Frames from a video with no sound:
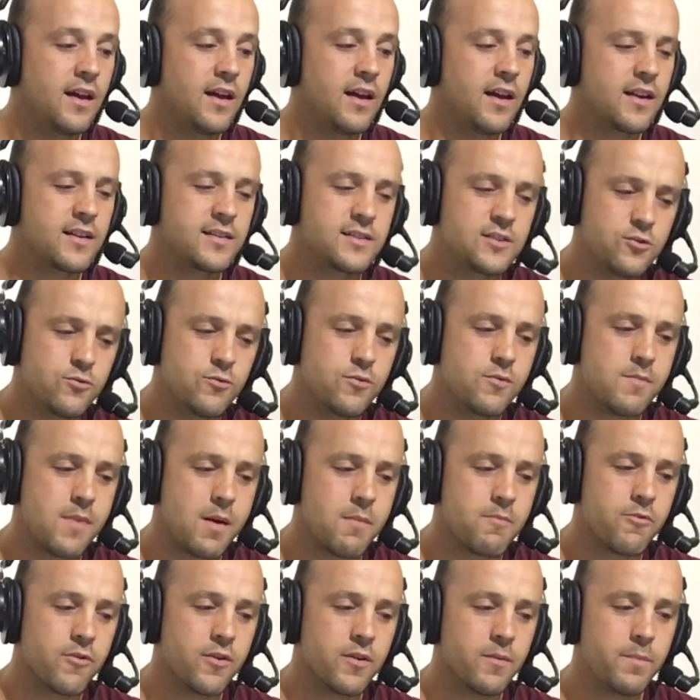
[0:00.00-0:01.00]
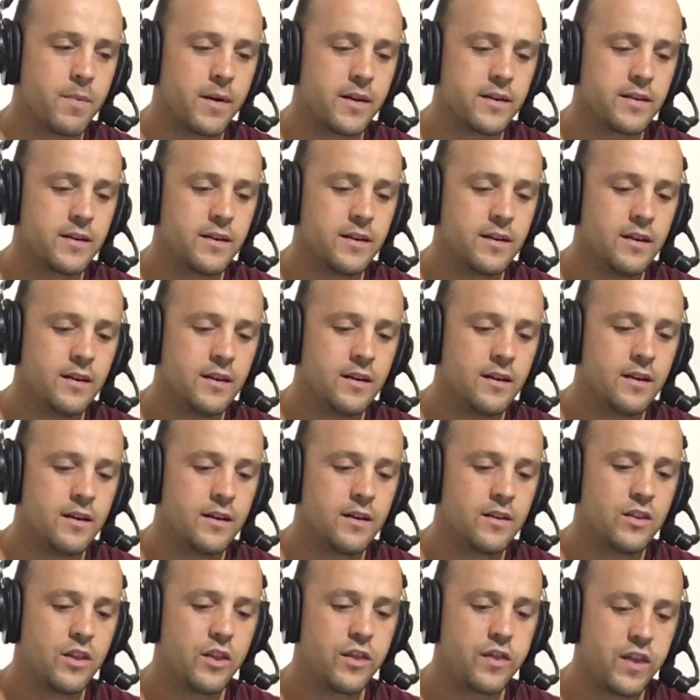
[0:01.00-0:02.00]
And I still remember it, but
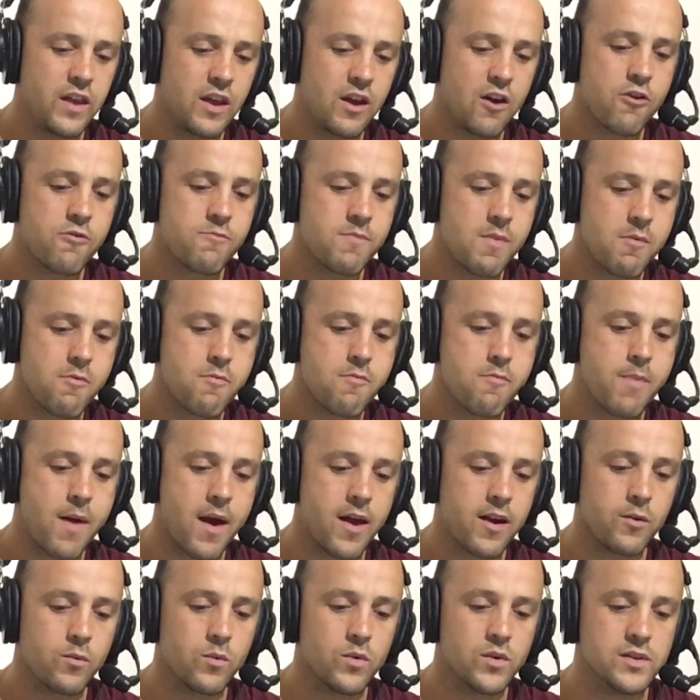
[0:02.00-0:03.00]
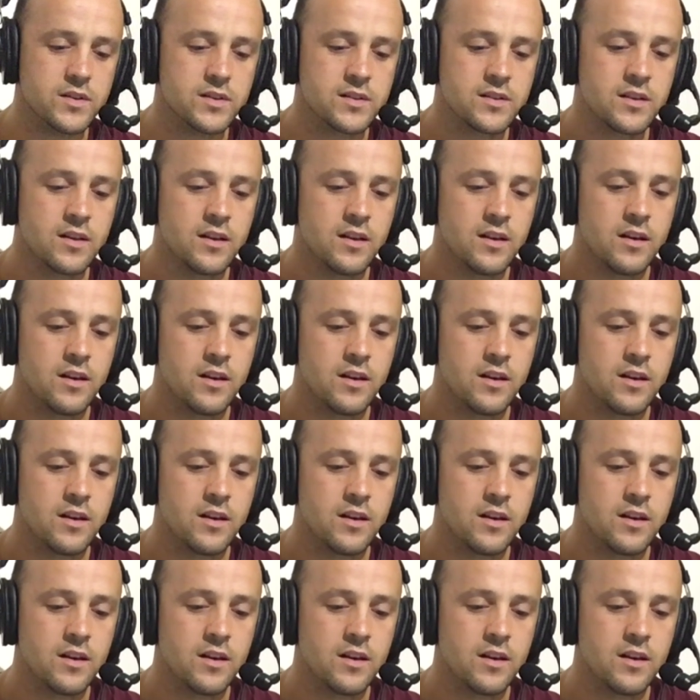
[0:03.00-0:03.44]
the thing I remember about it was